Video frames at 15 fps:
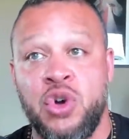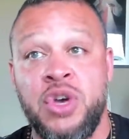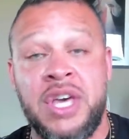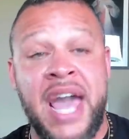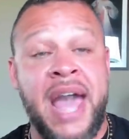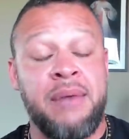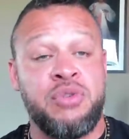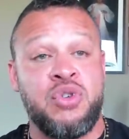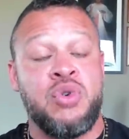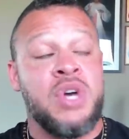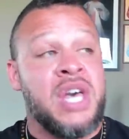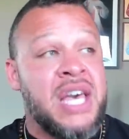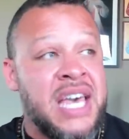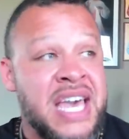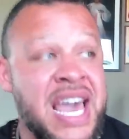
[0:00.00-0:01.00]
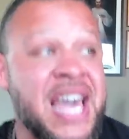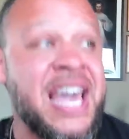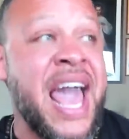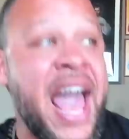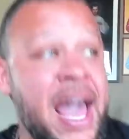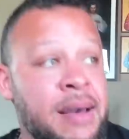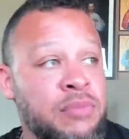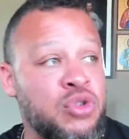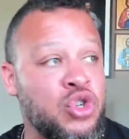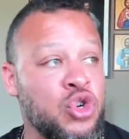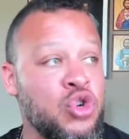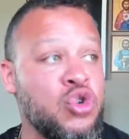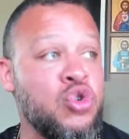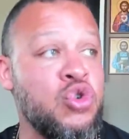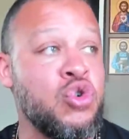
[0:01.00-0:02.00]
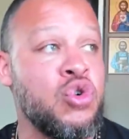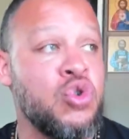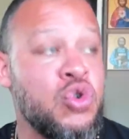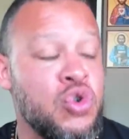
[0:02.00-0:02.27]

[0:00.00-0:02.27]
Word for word: he came to he came to